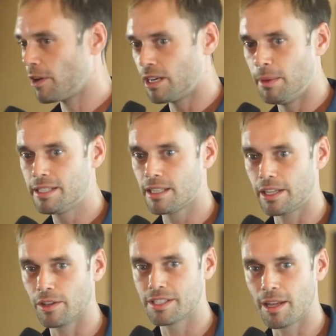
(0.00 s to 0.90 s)

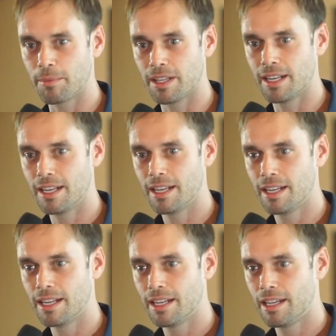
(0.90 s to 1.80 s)
fundamentally on something?
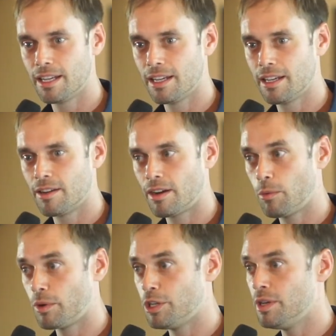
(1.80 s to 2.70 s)
Right?
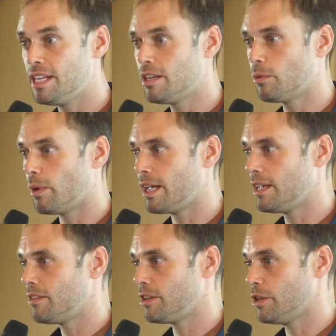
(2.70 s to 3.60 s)
Well, you need a
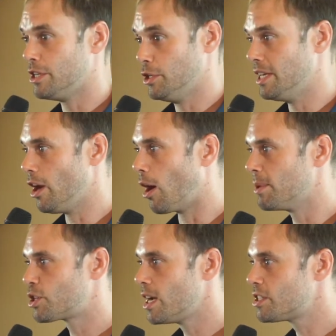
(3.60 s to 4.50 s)
way, you need, you need
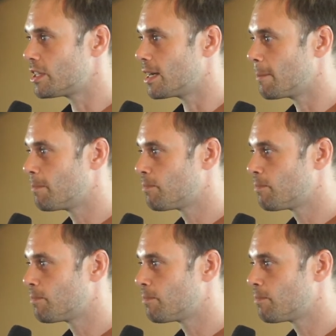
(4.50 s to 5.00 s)
arbitration.